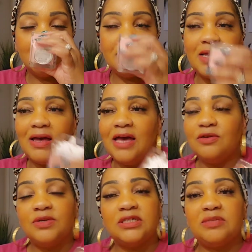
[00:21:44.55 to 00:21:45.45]
Now, I
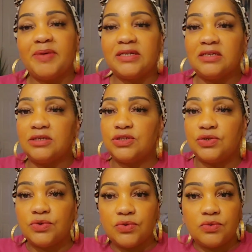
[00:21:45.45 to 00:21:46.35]
don't expect it
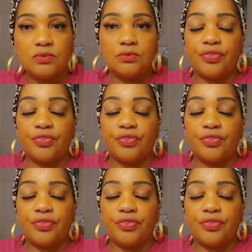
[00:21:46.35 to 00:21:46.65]
to